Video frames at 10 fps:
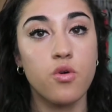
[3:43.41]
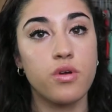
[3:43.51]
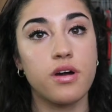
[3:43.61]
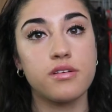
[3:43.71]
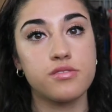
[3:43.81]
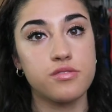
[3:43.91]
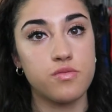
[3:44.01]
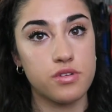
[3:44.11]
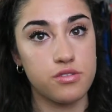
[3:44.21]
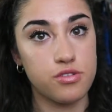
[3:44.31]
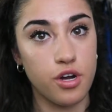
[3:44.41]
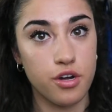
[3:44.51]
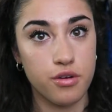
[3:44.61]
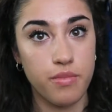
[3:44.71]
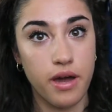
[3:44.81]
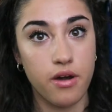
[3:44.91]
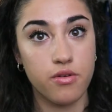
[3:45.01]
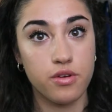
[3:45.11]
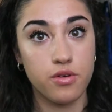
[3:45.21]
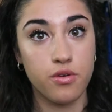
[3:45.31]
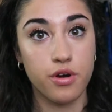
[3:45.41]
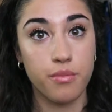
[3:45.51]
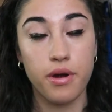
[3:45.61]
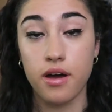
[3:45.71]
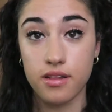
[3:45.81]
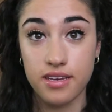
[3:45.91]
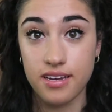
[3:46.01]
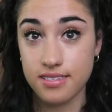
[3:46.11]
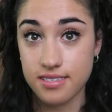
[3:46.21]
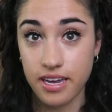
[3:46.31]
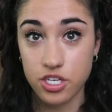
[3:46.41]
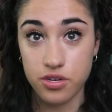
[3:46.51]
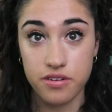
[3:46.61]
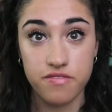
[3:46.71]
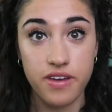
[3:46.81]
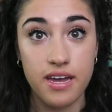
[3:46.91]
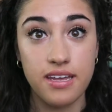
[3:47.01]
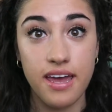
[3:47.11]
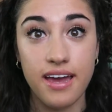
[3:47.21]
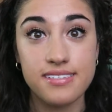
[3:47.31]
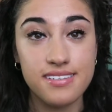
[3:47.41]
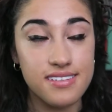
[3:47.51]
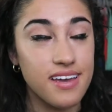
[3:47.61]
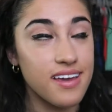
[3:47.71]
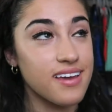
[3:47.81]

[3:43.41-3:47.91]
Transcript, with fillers: We also want to talk about your polyunsaturated fatty acids.